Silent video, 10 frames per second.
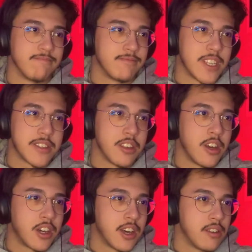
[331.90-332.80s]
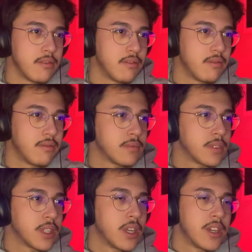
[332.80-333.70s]
That's a knockout.
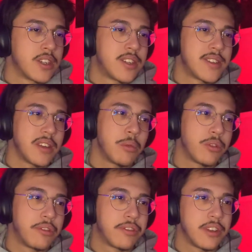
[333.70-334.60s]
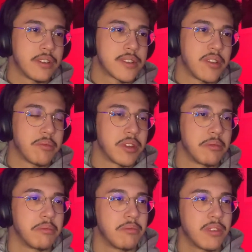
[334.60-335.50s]
She's able to feel
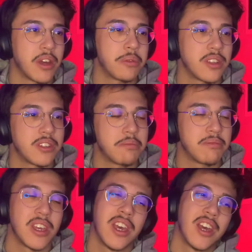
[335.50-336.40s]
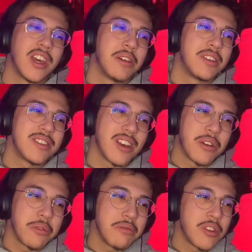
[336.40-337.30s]
something. I don't think she, I
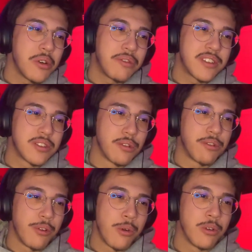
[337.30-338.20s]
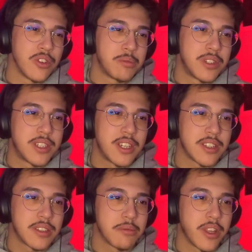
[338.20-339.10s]
don't know if it's the force, but she has
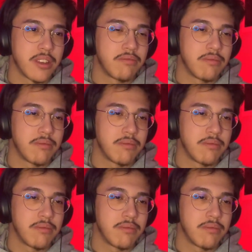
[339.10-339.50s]
some like